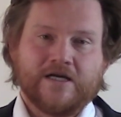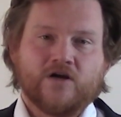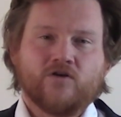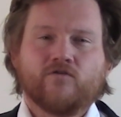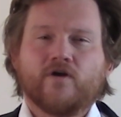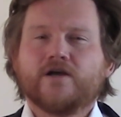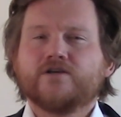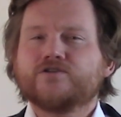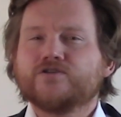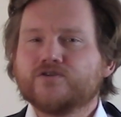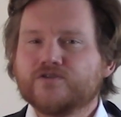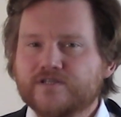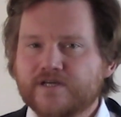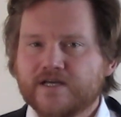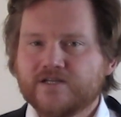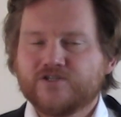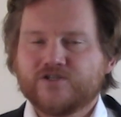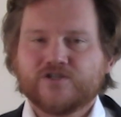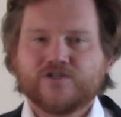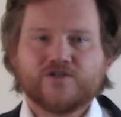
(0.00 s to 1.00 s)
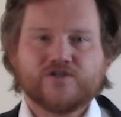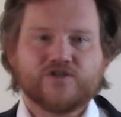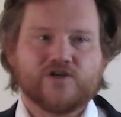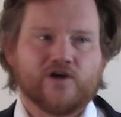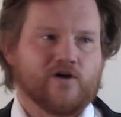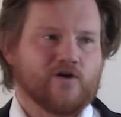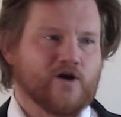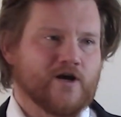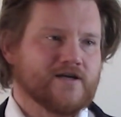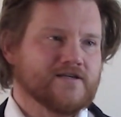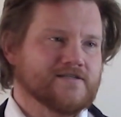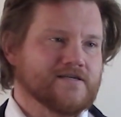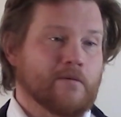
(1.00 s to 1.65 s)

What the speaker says: Racial tensions are as